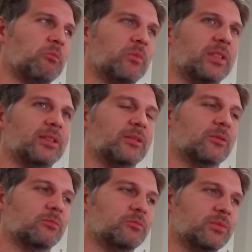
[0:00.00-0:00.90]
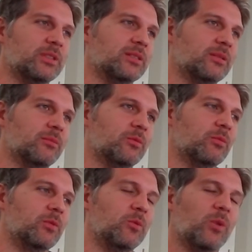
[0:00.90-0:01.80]

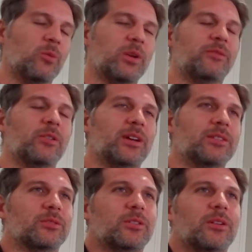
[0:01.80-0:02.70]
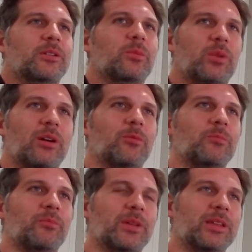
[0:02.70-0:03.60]
you want to waive your right to attorney, no
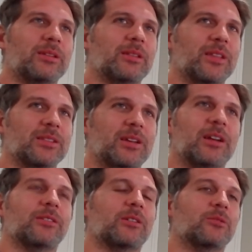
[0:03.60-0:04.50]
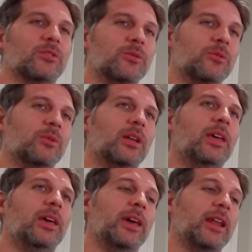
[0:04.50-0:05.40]
problem. And that's kind of the go-to.
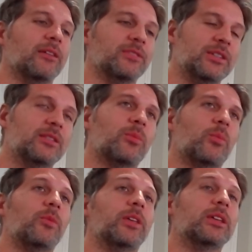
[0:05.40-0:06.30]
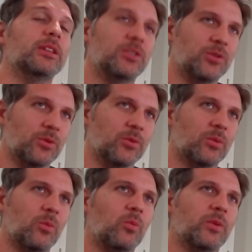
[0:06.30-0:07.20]
And I've seen the
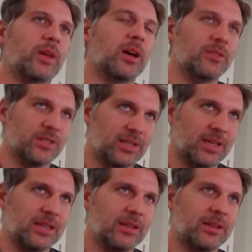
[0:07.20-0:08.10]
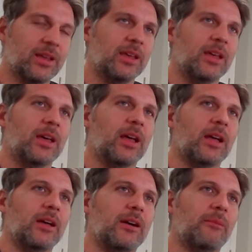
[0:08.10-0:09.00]
issue with the other state
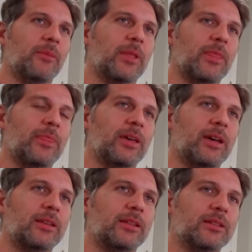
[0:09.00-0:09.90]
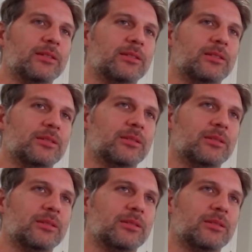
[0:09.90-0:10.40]
that is